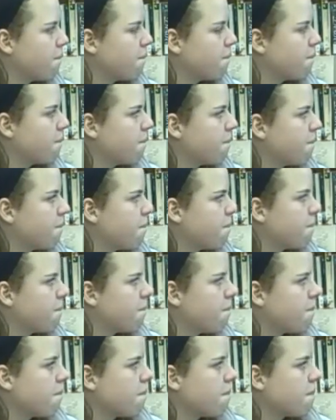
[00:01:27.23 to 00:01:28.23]

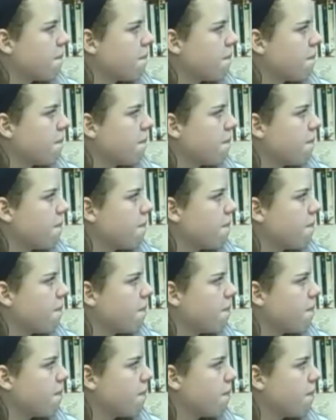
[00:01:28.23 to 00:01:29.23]

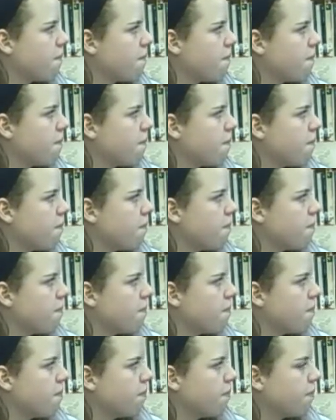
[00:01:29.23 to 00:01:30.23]

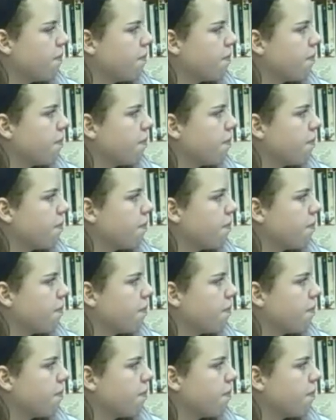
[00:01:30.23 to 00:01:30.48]
(not speaking)